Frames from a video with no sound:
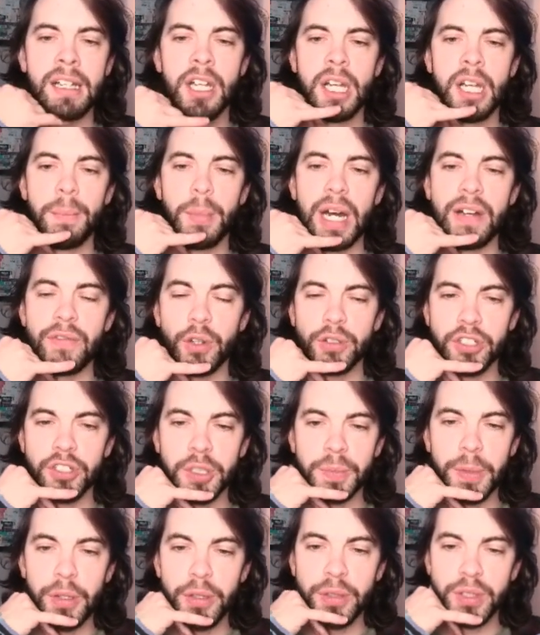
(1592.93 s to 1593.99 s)
but I've also
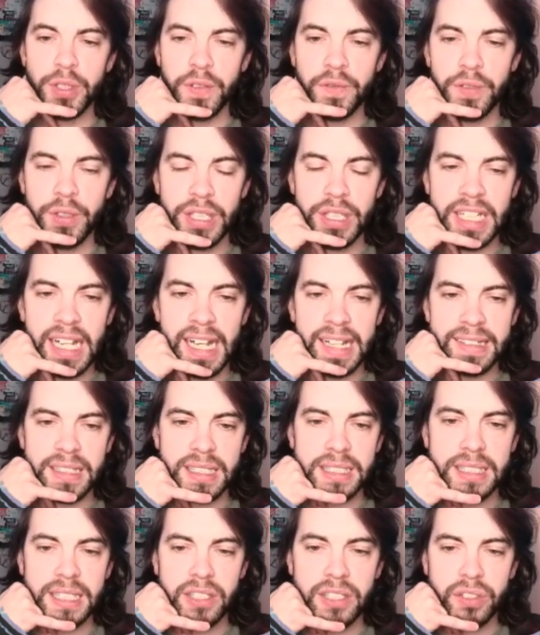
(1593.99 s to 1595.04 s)
spoken to a few of the guys in the
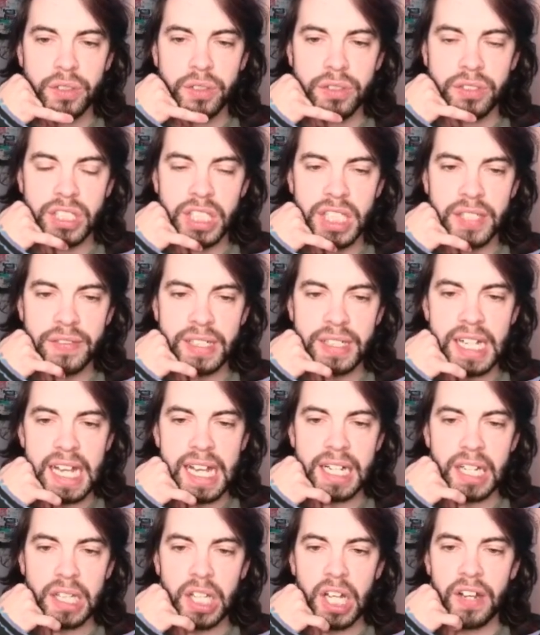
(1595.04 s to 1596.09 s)
Discord server, and
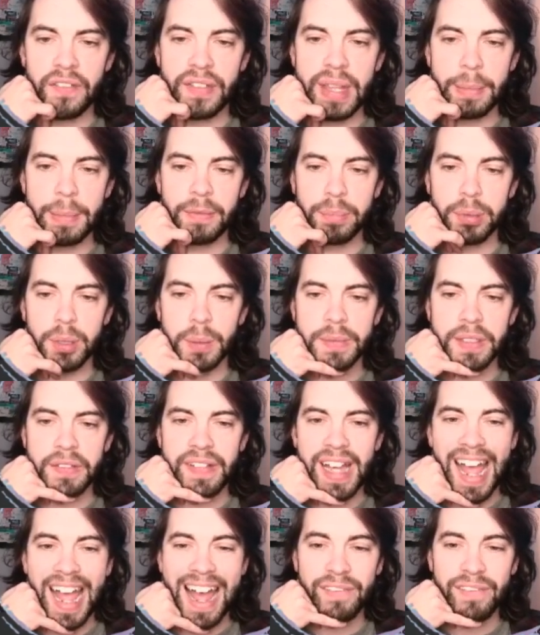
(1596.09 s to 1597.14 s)
a lot of them are plumped for
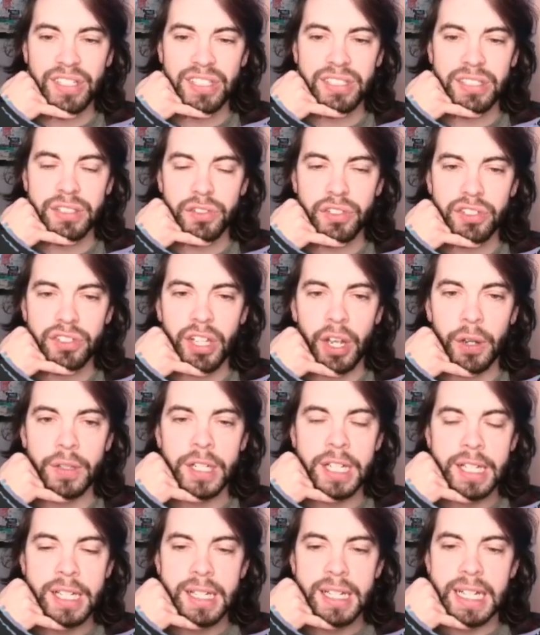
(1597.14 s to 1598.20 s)
Everton. So
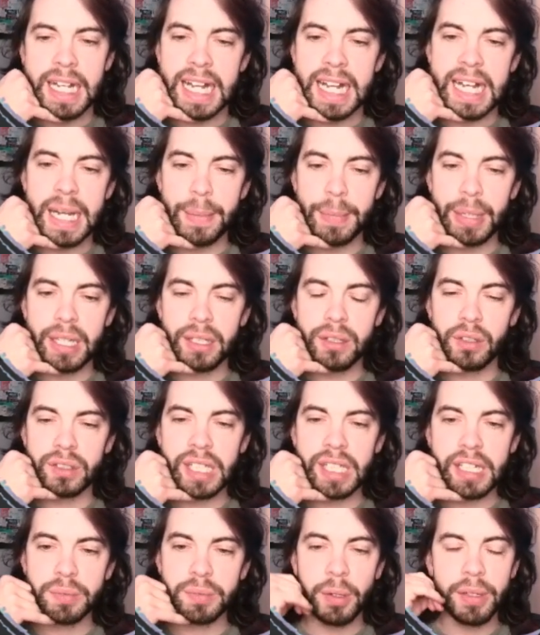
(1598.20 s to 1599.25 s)
it looks like
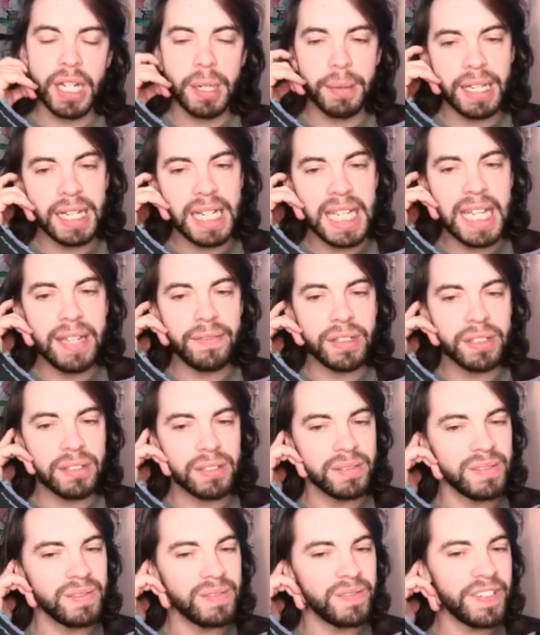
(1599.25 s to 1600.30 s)
it's probably going to be
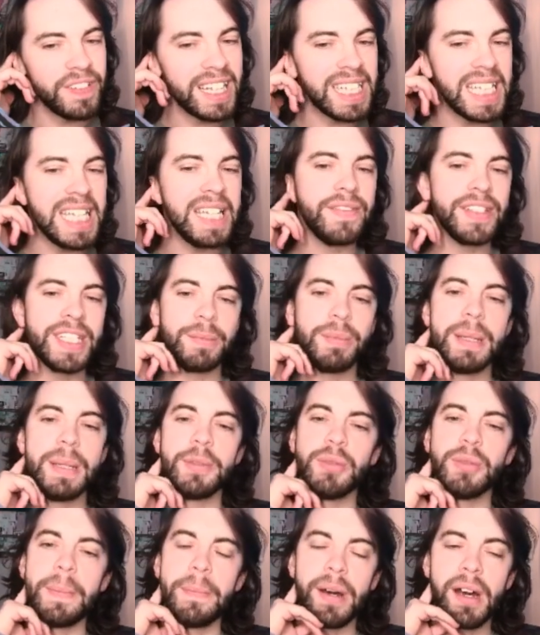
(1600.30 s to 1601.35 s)
an fairly even split
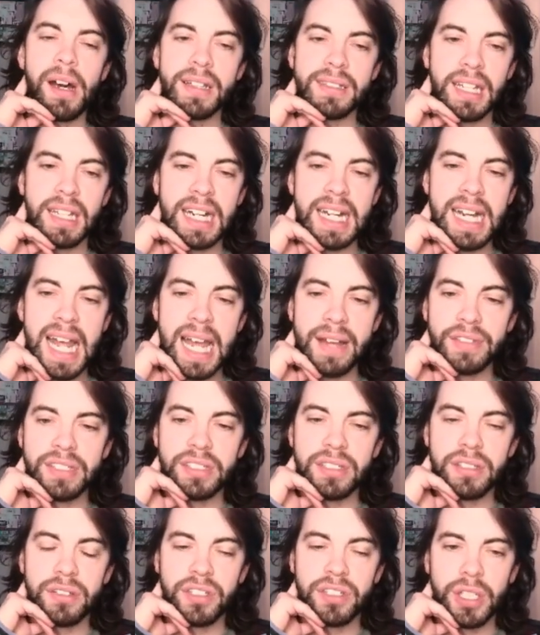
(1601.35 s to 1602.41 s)
between Partizan and
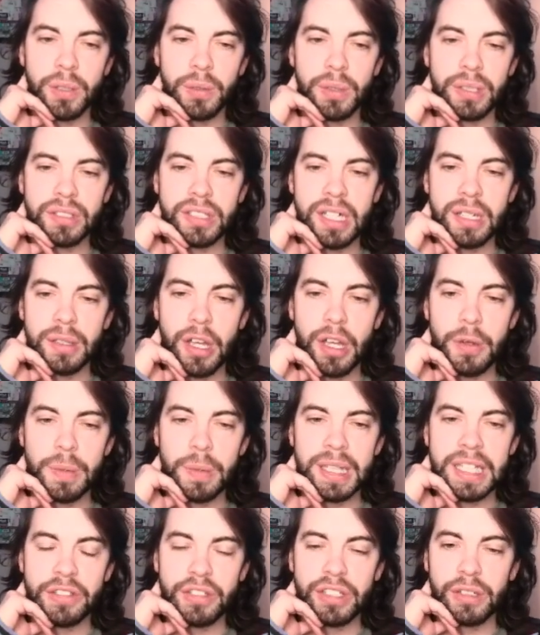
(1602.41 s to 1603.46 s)
Everton. So it's going to
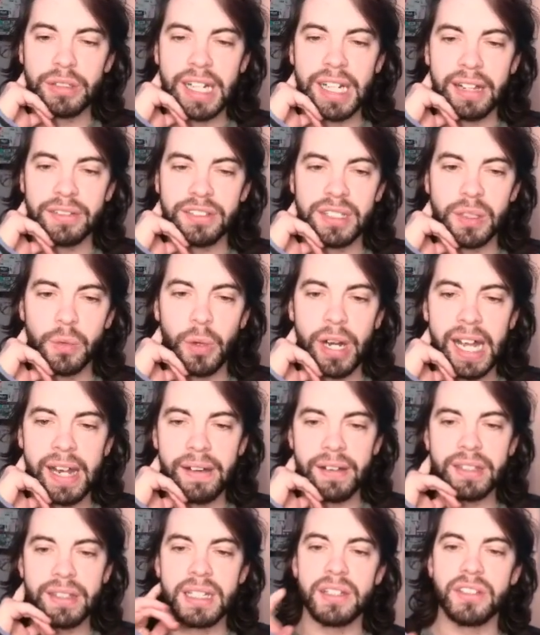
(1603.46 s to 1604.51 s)
literally go down to the wire, I
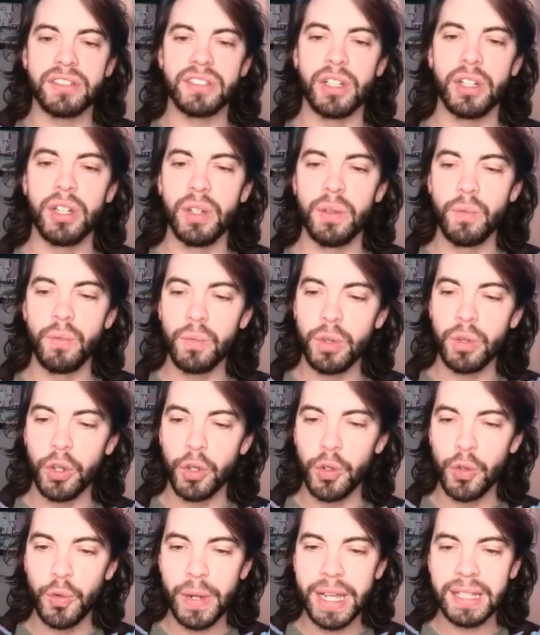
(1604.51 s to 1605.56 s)
think, as to who
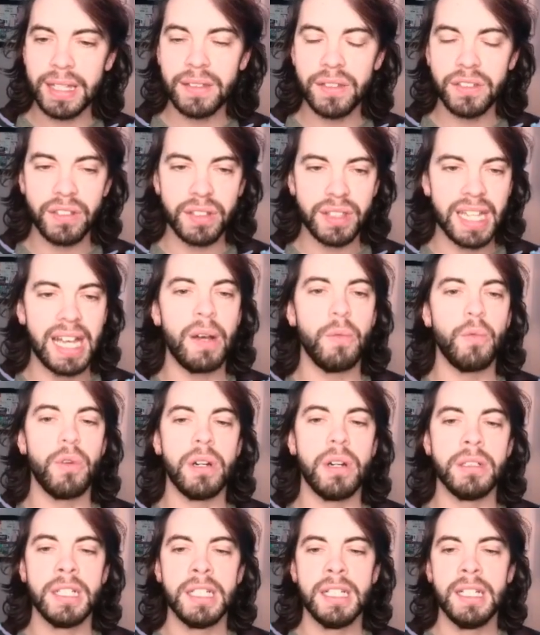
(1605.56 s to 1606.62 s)
wins on that one.